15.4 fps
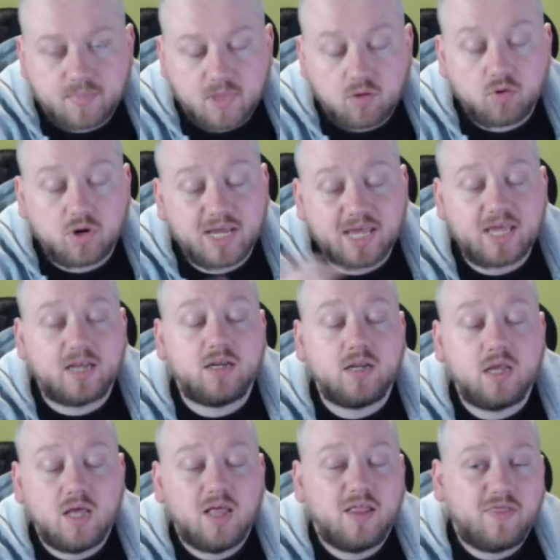And once
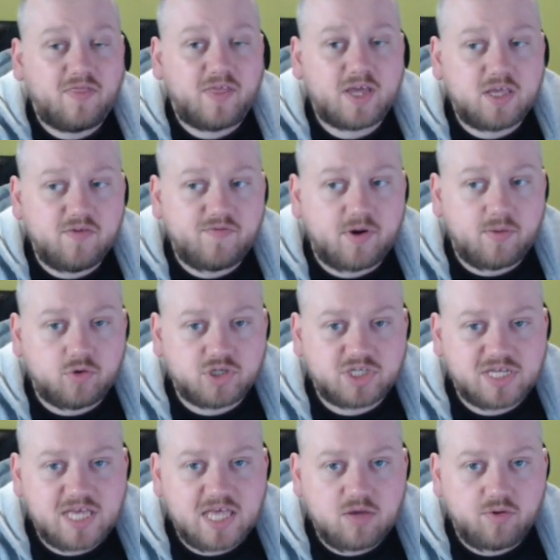again, thank you very much
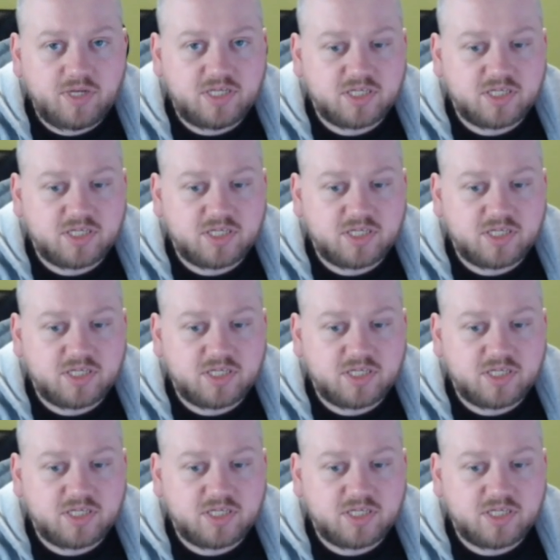to Kiwi